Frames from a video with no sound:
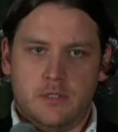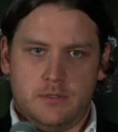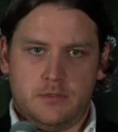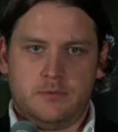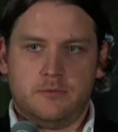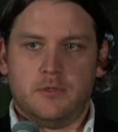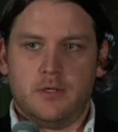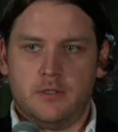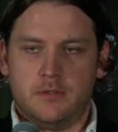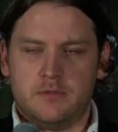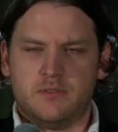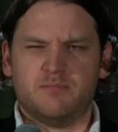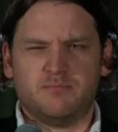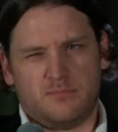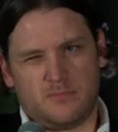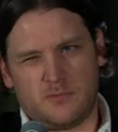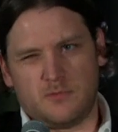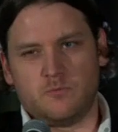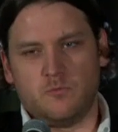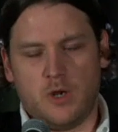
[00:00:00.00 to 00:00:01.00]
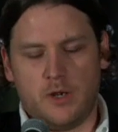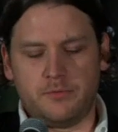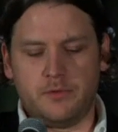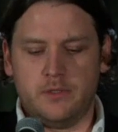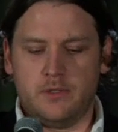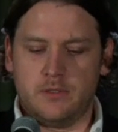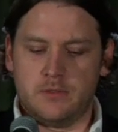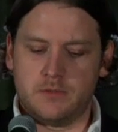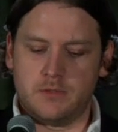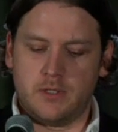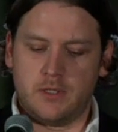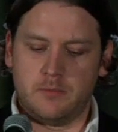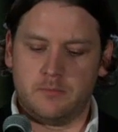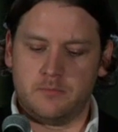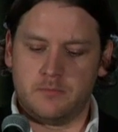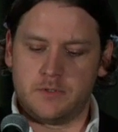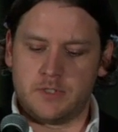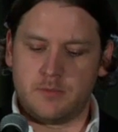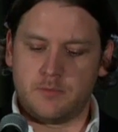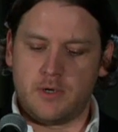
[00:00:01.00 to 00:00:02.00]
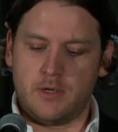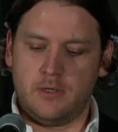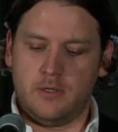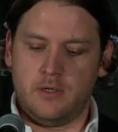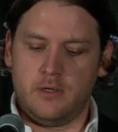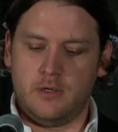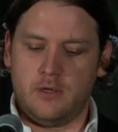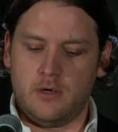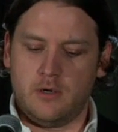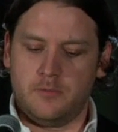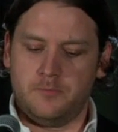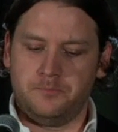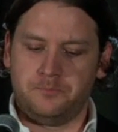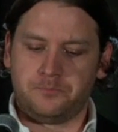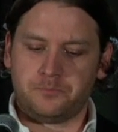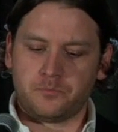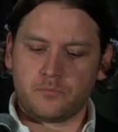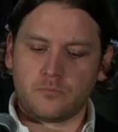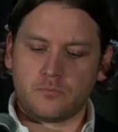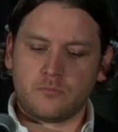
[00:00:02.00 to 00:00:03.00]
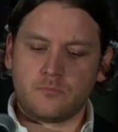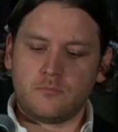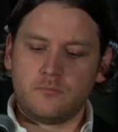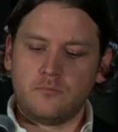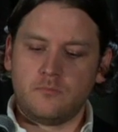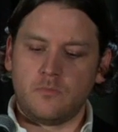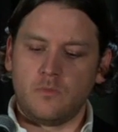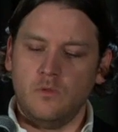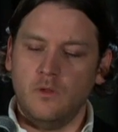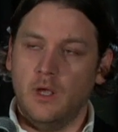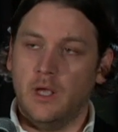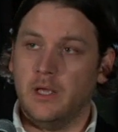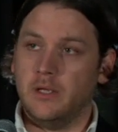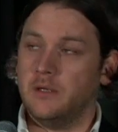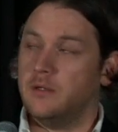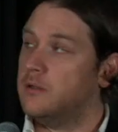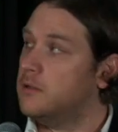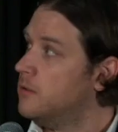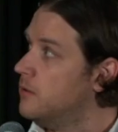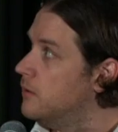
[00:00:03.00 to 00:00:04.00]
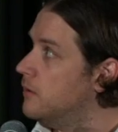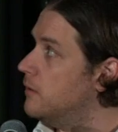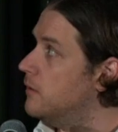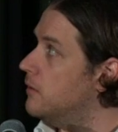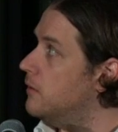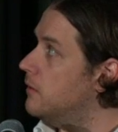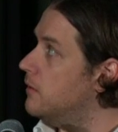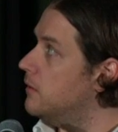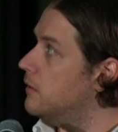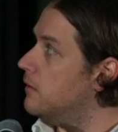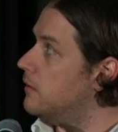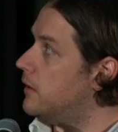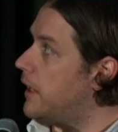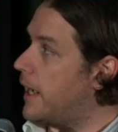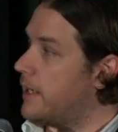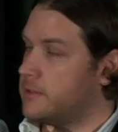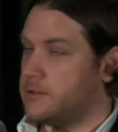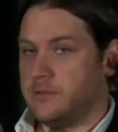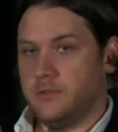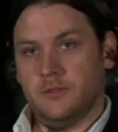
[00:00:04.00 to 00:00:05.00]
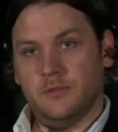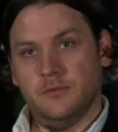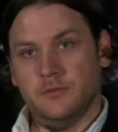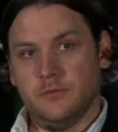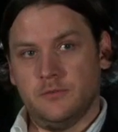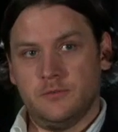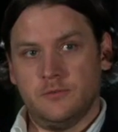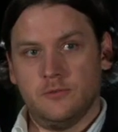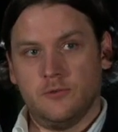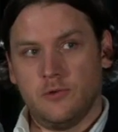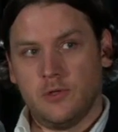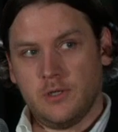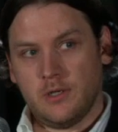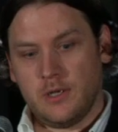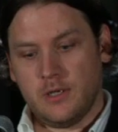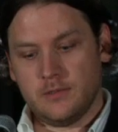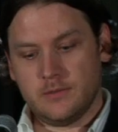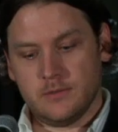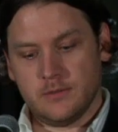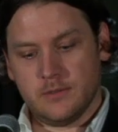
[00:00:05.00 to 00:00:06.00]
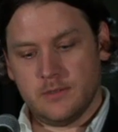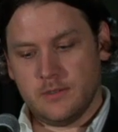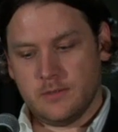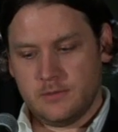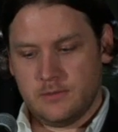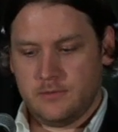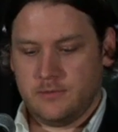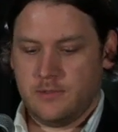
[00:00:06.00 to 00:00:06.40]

right? It's roughly the same idea here. And that's who's organizing this, right?